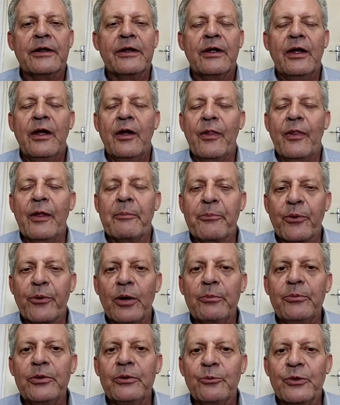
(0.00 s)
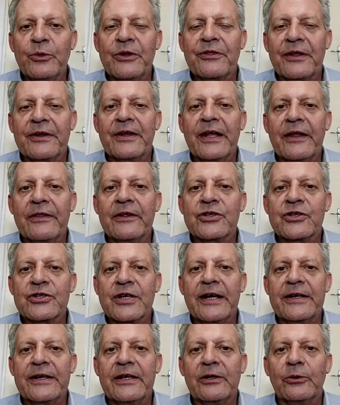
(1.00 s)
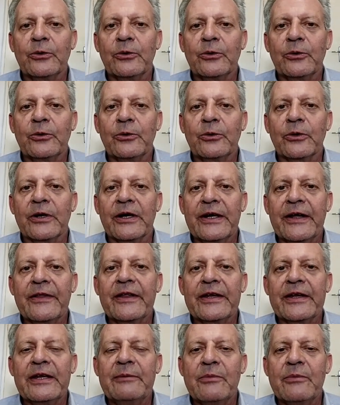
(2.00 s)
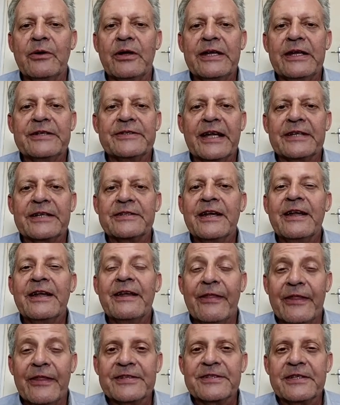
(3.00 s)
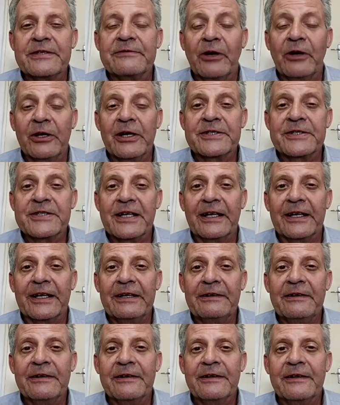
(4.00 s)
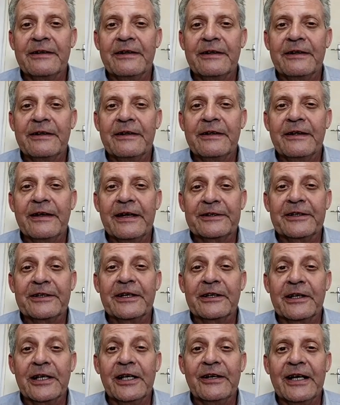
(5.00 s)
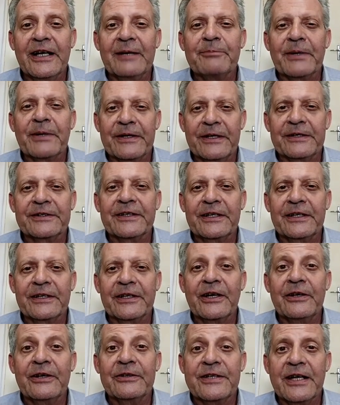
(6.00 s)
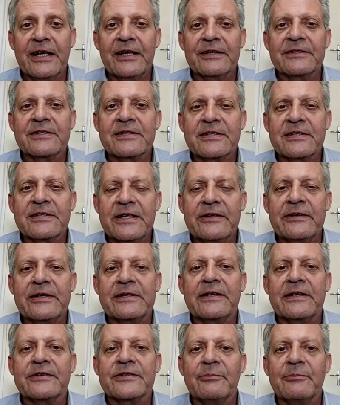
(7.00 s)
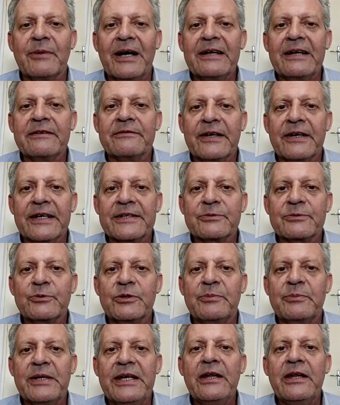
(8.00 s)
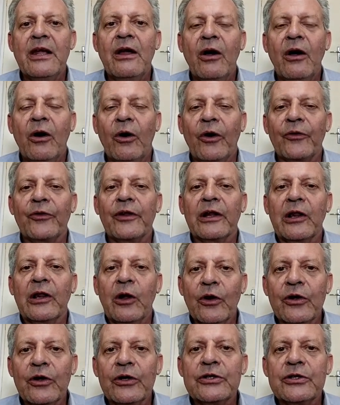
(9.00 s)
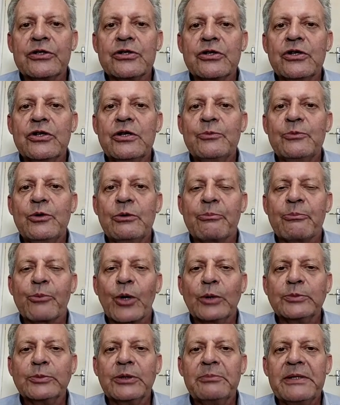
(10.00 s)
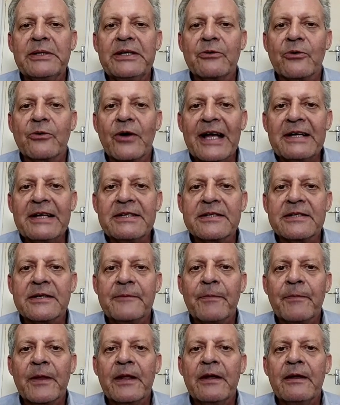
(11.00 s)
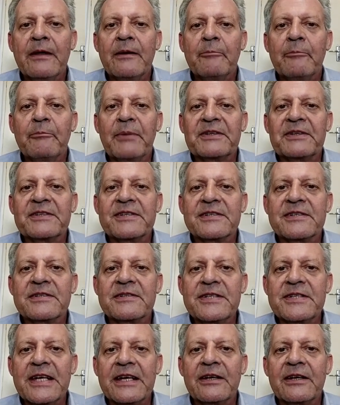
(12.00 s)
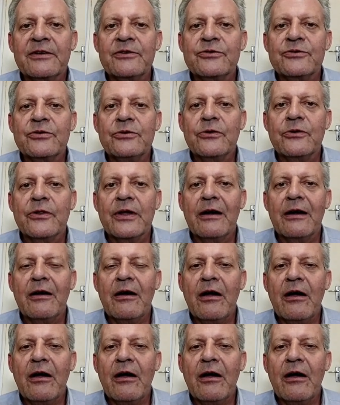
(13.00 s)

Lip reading: the problem with another China or another is that this is volatile. It can go up and it can go down seriously. So my advice would be, on the longer term, you're probably right, but stick to there's